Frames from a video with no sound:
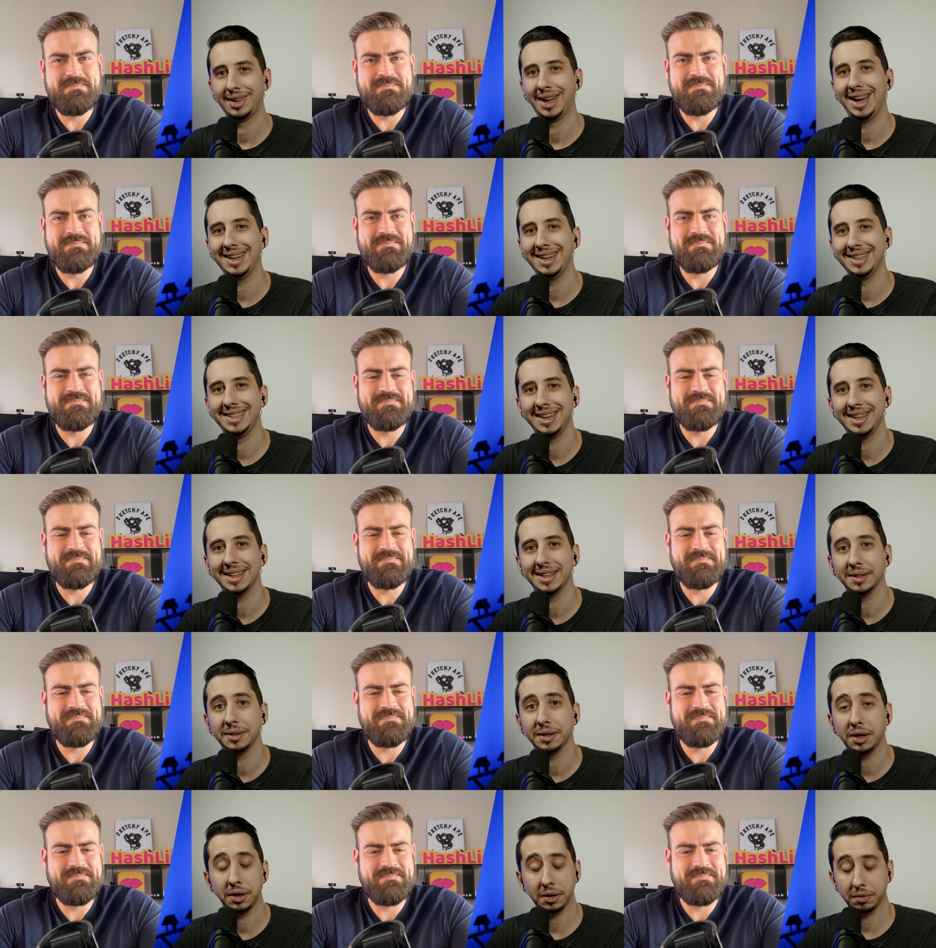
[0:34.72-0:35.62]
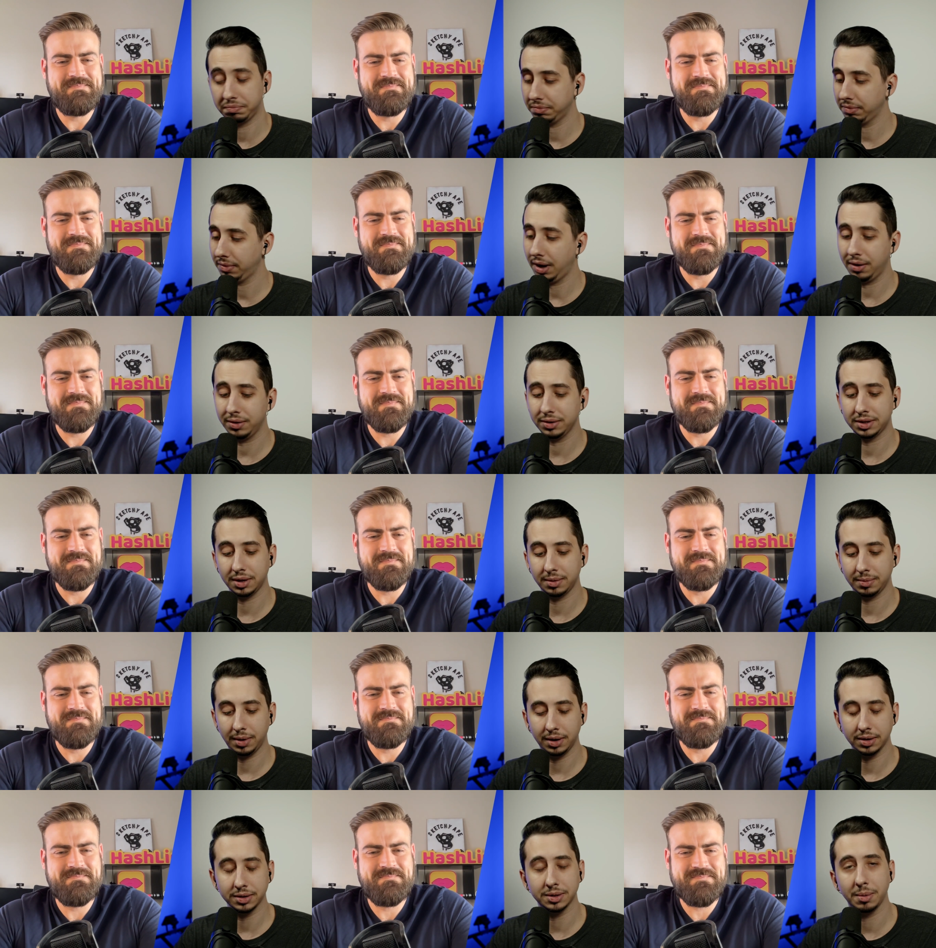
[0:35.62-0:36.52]
Speaker 1: Hi, Daniel. Uh,
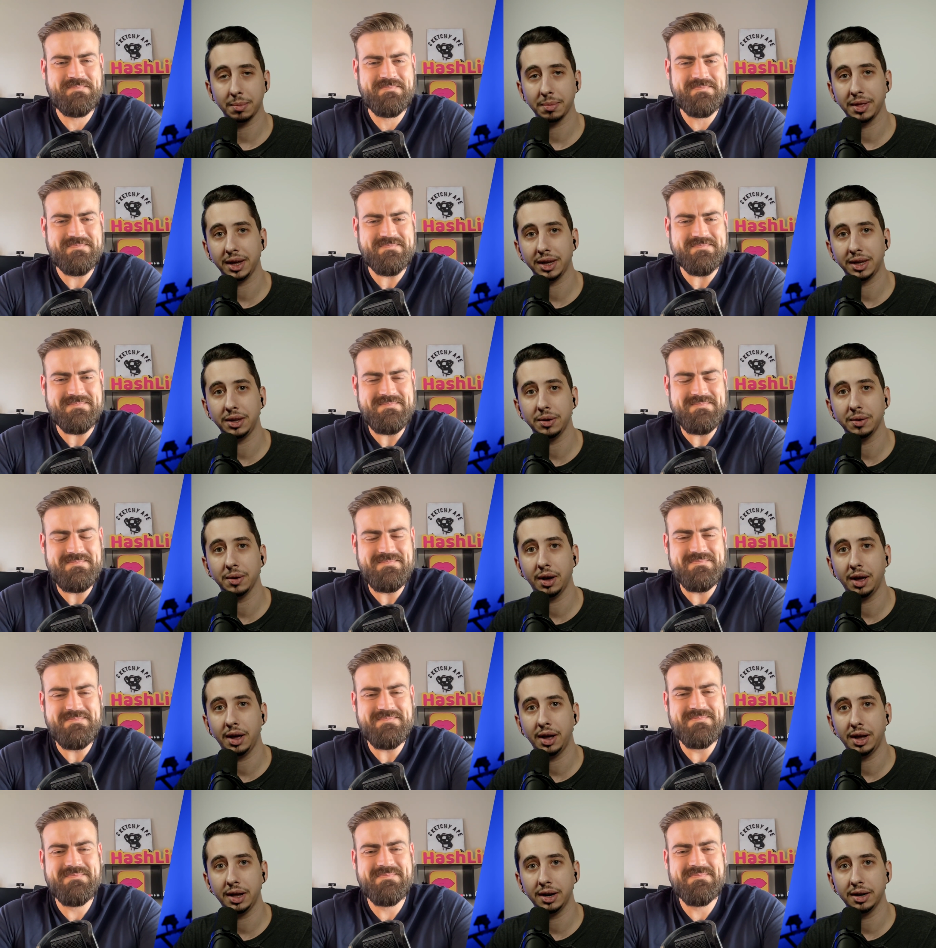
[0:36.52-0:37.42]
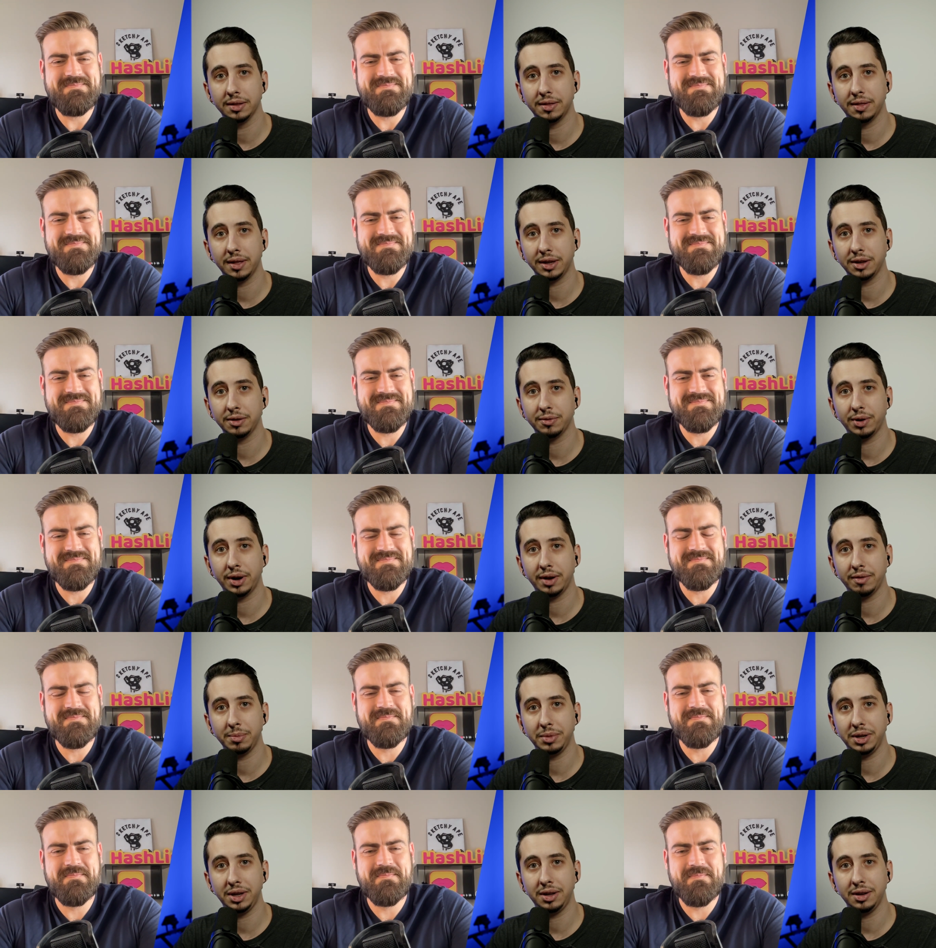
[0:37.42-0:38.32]
awesome, awesome. Thank you, and thank you for
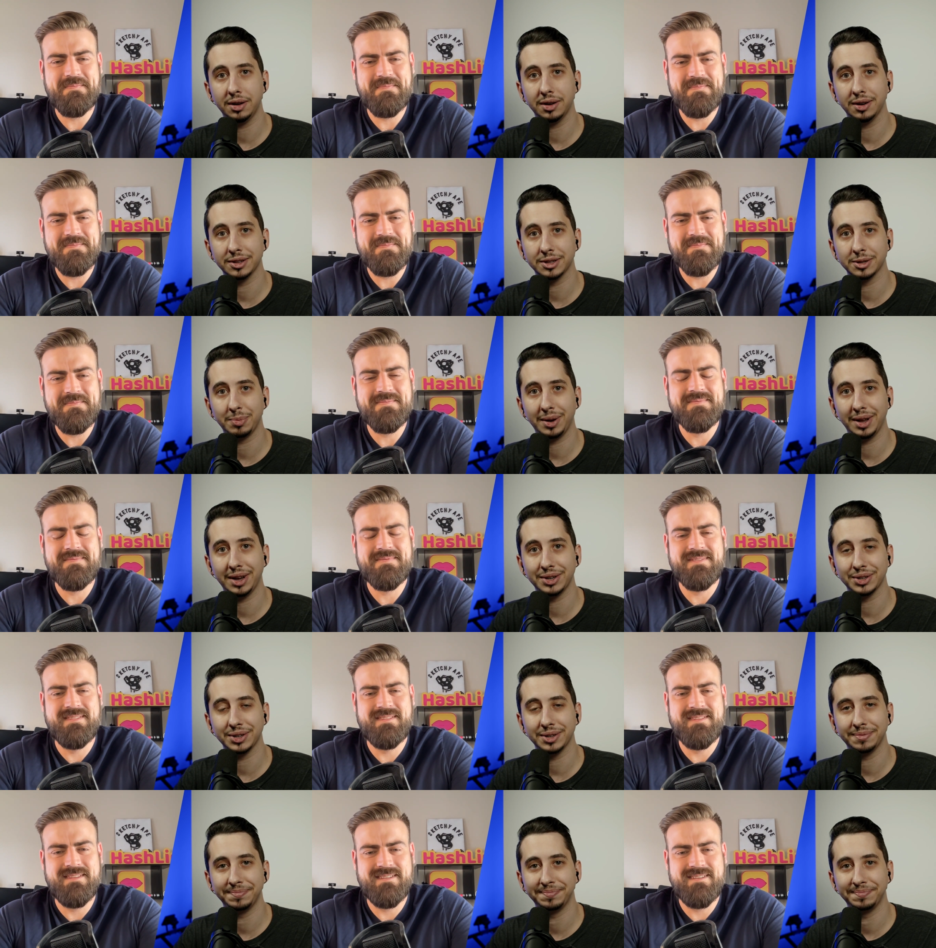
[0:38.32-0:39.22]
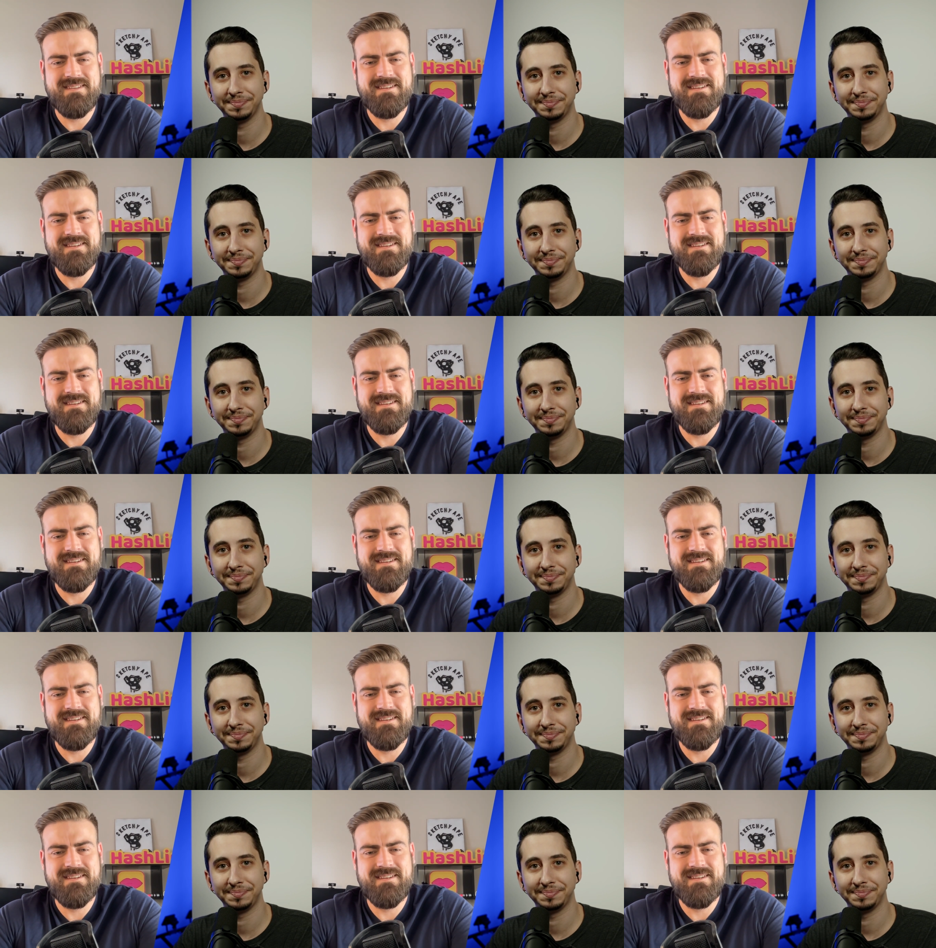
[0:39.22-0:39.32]
having me here. It's a pleasure.